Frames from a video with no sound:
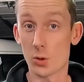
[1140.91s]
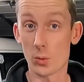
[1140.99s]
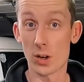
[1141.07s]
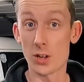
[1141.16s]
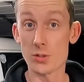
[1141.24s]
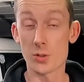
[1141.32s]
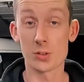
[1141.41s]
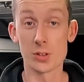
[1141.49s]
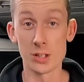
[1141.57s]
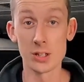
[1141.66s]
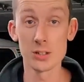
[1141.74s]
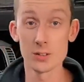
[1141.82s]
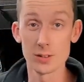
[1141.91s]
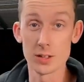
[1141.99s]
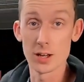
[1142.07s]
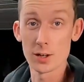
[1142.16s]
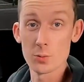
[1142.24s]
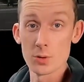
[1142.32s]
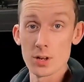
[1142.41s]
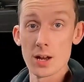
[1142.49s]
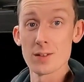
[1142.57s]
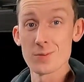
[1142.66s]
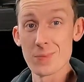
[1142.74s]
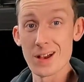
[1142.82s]
garage is clean, the
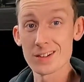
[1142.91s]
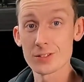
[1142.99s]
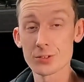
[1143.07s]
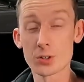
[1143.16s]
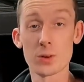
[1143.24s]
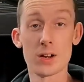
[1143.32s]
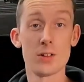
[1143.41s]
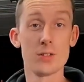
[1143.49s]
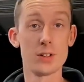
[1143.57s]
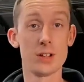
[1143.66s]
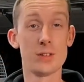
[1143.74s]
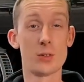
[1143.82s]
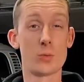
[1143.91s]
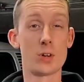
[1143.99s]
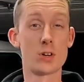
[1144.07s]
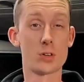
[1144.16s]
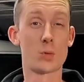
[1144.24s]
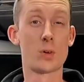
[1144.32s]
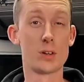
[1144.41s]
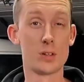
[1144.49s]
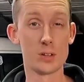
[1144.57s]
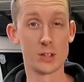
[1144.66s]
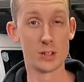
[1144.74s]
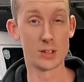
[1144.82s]
X19 is back on the ground, and the rear
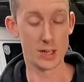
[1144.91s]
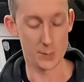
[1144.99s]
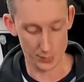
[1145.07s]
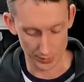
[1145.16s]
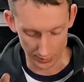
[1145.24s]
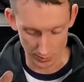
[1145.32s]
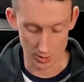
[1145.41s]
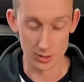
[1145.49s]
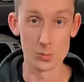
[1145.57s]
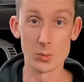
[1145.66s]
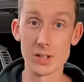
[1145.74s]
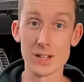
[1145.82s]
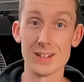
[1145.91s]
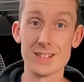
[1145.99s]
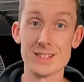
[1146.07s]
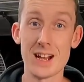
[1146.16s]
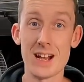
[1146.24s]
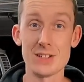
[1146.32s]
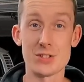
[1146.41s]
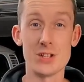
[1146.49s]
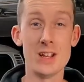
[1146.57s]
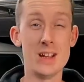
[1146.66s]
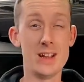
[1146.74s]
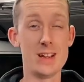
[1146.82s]
grille and apron are all
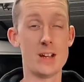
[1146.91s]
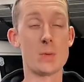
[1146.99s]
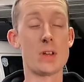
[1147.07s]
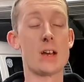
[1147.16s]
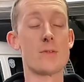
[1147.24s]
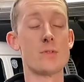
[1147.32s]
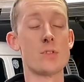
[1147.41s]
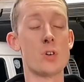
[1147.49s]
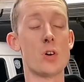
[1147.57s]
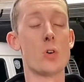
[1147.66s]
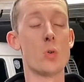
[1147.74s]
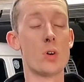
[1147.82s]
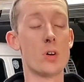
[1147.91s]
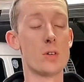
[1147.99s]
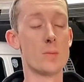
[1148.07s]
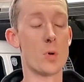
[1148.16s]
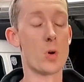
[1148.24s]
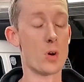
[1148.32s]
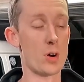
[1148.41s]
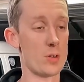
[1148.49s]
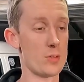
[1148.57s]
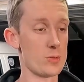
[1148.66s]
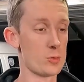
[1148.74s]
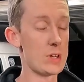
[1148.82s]
reattached, and we have no
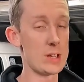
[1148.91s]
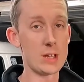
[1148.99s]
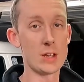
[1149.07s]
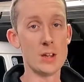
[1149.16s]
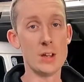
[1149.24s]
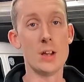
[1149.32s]
more squeak.